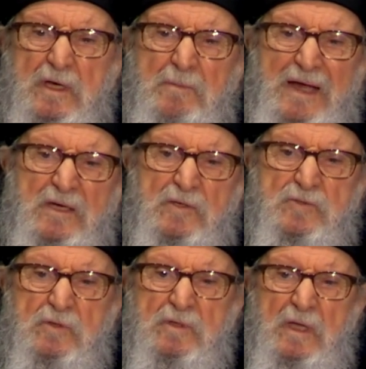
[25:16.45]
and
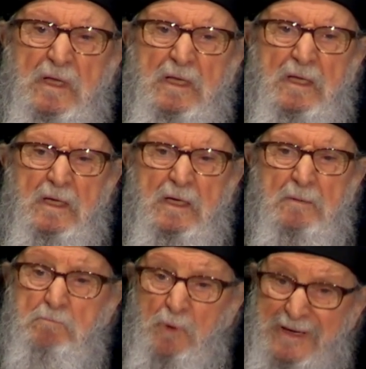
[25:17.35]
magnitude
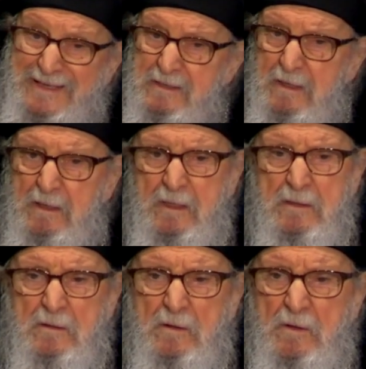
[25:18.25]

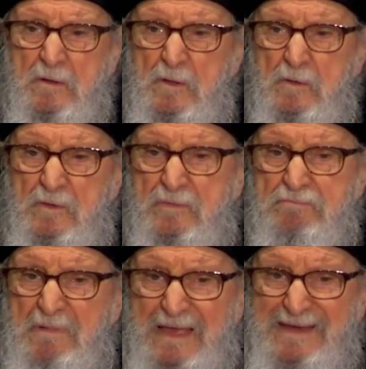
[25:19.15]
politically or with
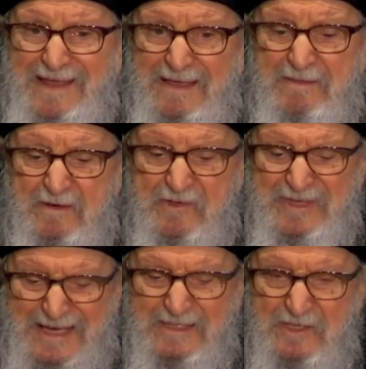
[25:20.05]
any other
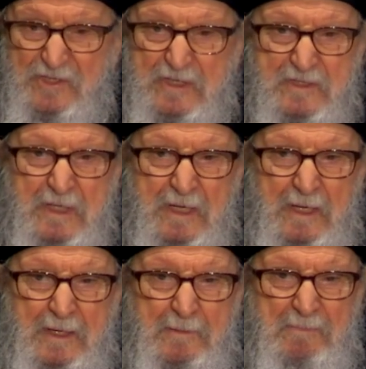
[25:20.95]
strategies.
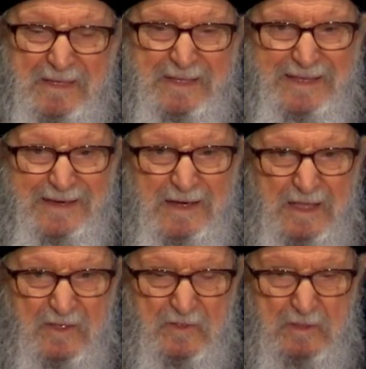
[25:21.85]
But in
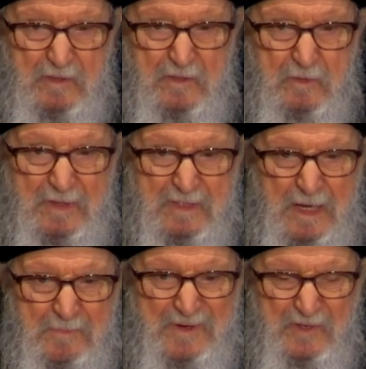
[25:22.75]
essence, what
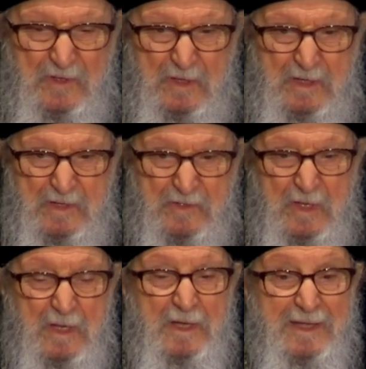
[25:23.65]
happens here is,
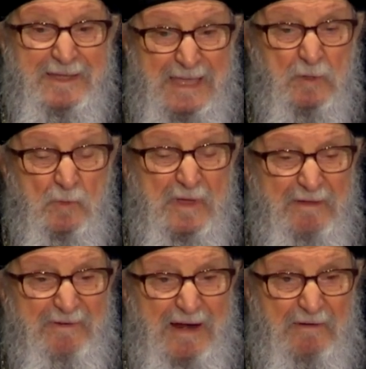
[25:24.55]
can we
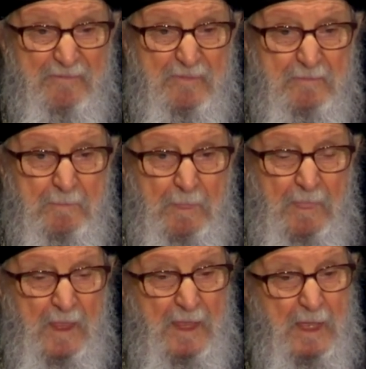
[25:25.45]
have love
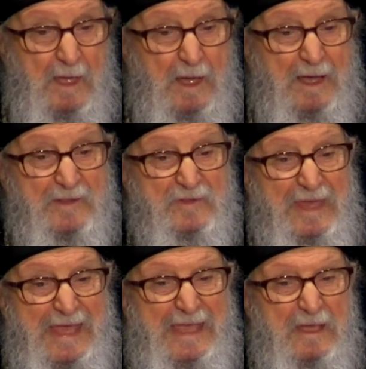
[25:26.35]
as
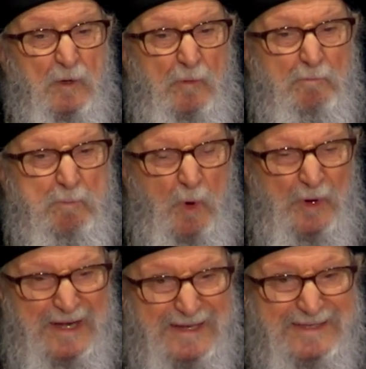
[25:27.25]
a
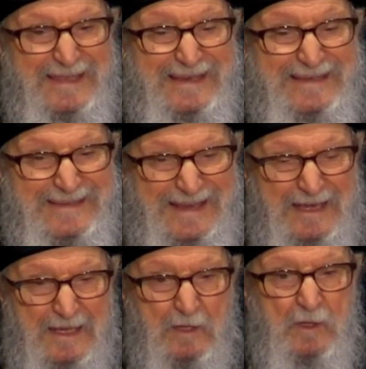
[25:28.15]
component in
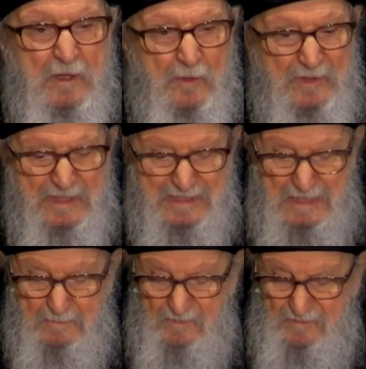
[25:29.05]
dealing with this
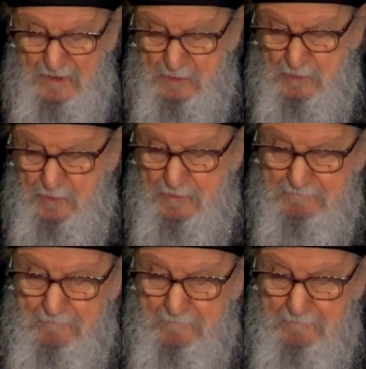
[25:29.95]
type of issues?